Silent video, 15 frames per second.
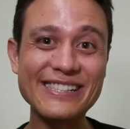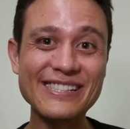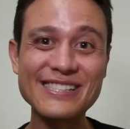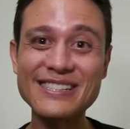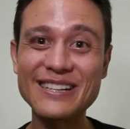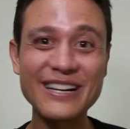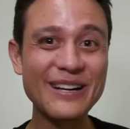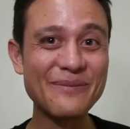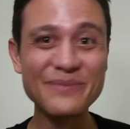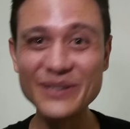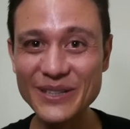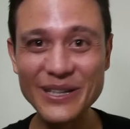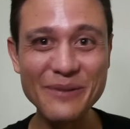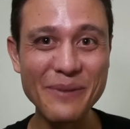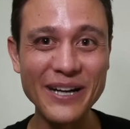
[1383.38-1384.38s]
just
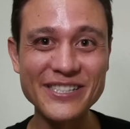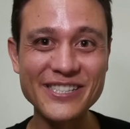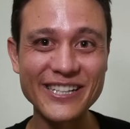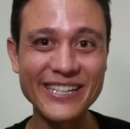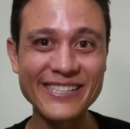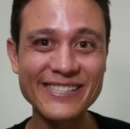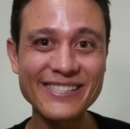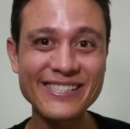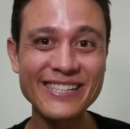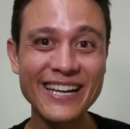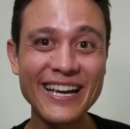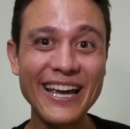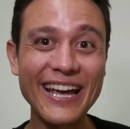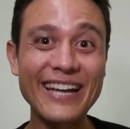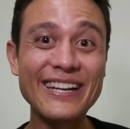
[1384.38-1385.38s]
completely by chance,
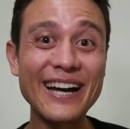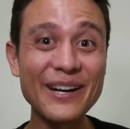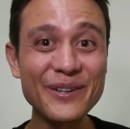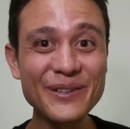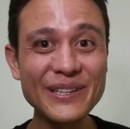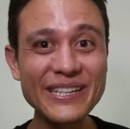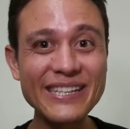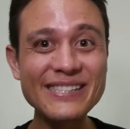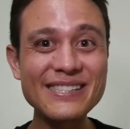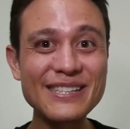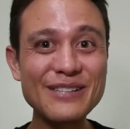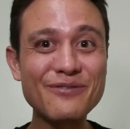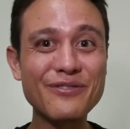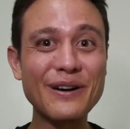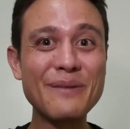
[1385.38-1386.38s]
and not only is
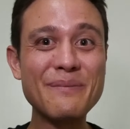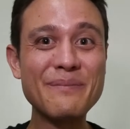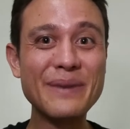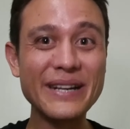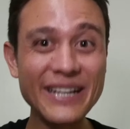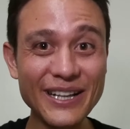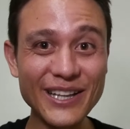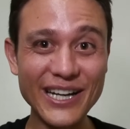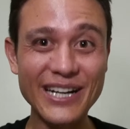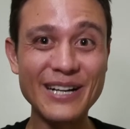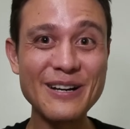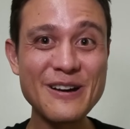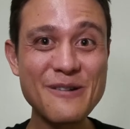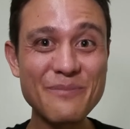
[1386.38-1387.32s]
he from Manila,